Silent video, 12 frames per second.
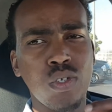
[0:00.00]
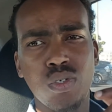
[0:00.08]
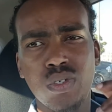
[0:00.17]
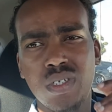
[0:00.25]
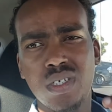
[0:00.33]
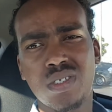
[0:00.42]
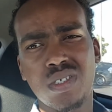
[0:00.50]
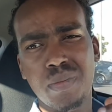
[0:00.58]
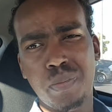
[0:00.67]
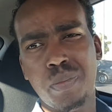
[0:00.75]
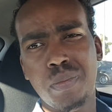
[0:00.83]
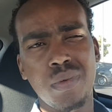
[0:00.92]
you need to,
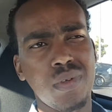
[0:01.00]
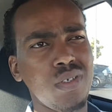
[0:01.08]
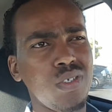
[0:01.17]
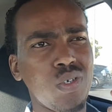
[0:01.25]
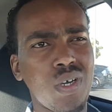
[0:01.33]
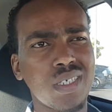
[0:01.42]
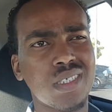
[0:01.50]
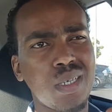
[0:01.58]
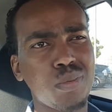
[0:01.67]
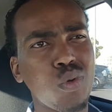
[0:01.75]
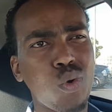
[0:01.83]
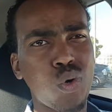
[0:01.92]

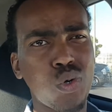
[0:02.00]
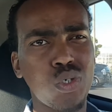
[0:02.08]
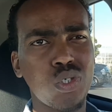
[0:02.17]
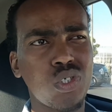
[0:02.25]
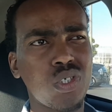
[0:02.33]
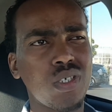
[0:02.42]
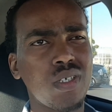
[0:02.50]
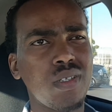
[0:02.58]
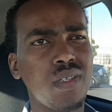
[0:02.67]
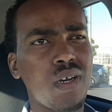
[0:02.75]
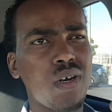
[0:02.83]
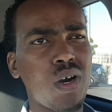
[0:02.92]
accept orders
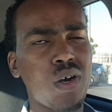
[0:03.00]
that